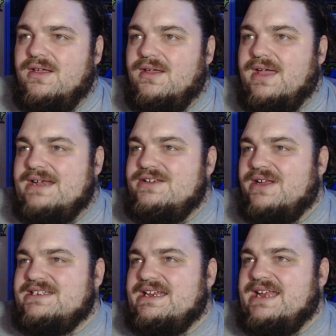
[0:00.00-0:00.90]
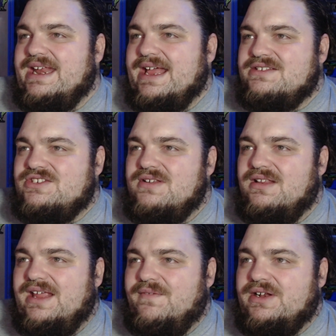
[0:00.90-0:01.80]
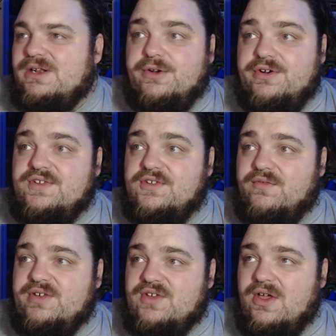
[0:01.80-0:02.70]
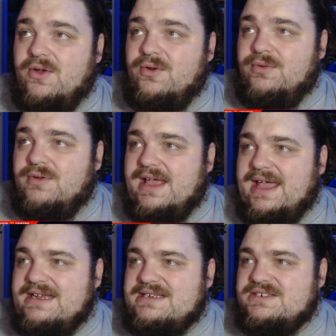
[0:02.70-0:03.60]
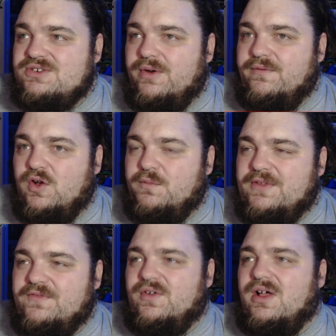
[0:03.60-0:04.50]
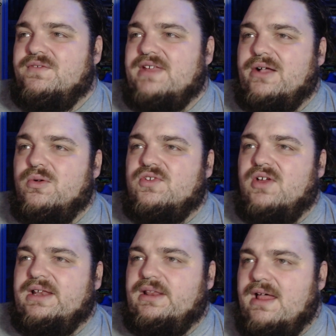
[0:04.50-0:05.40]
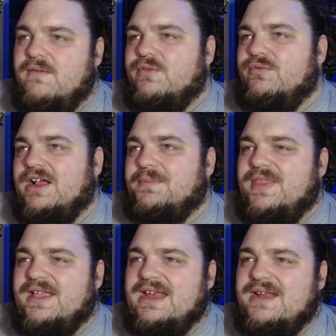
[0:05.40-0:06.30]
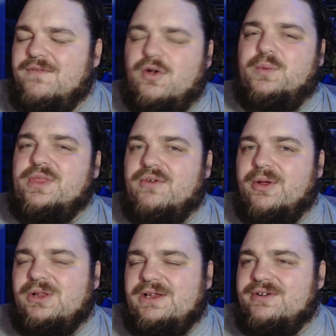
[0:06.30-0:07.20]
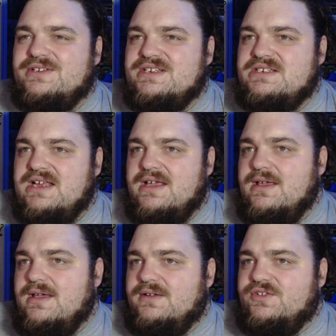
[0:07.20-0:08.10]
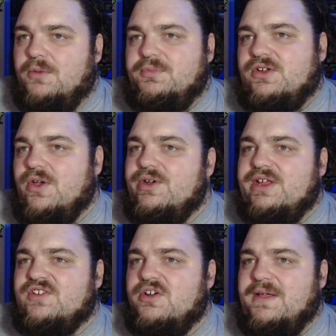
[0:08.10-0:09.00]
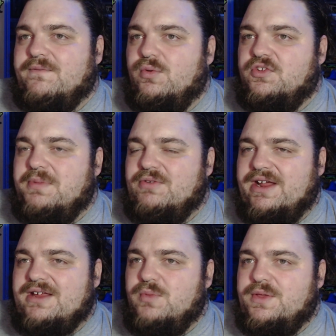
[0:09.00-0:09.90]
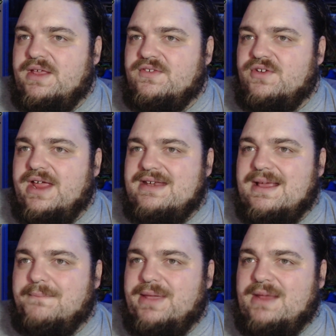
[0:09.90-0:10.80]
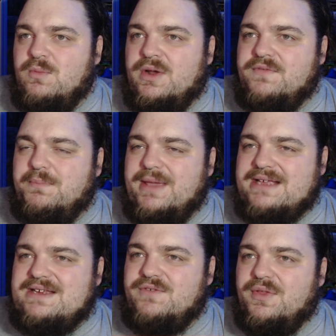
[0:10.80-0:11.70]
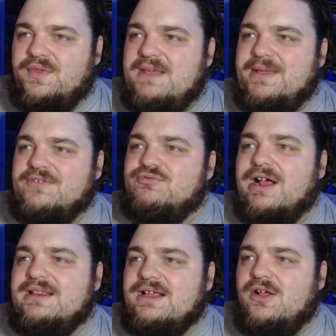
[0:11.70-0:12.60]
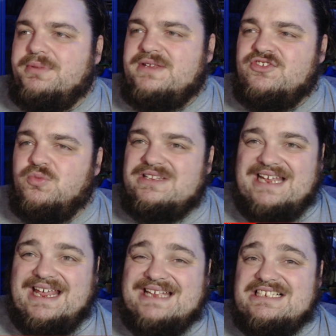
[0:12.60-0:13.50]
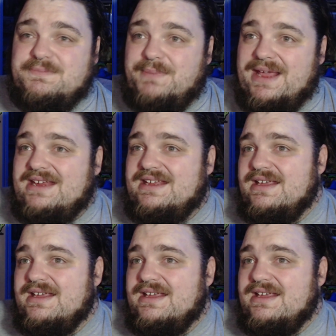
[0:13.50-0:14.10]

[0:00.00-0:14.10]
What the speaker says: Had 19 hitouts, 11 clearances of his own, 8 score involvements, 5 tackles. I love ruckmen that get involved with their own clearances. Tom De Koning's going to be a force to be reckoned with. He's going to end up being one of the best, if not the best ruck in the competition once he hits his peak.